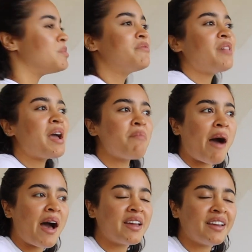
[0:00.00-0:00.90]
been flying
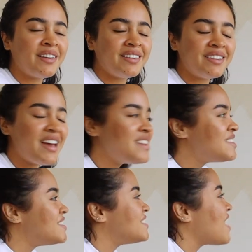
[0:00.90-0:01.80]
by. It's
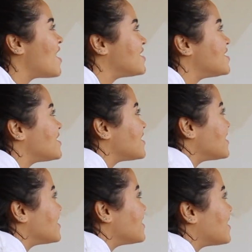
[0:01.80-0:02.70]
such
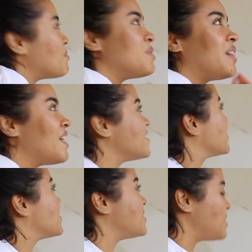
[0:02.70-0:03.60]
a pleasure to